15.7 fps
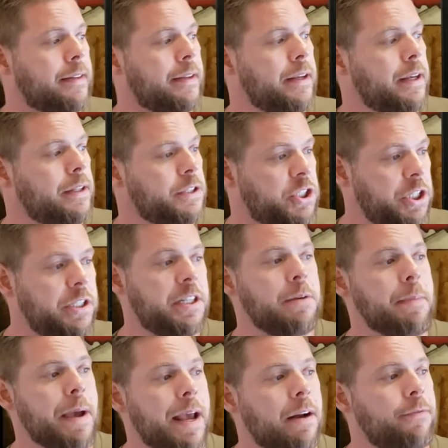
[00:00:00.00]
the
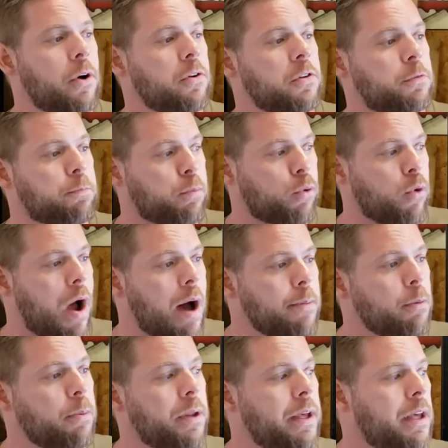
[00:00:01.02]
GT manifold is
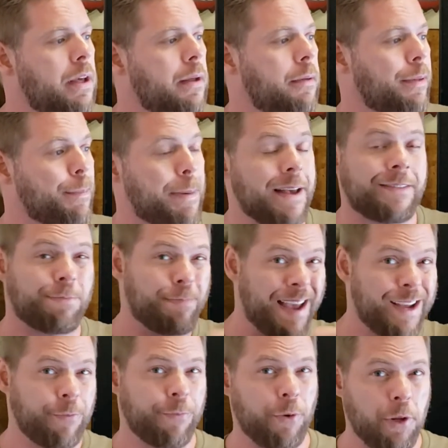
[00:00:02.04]
probably the best
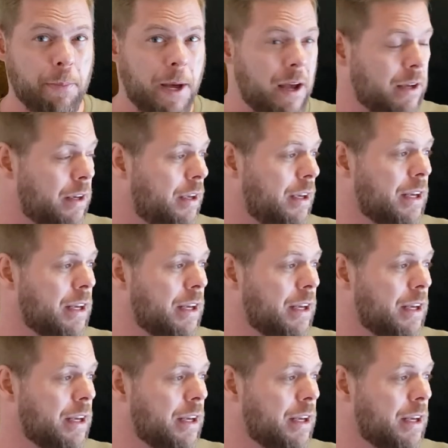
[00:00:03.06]
bang for the buck.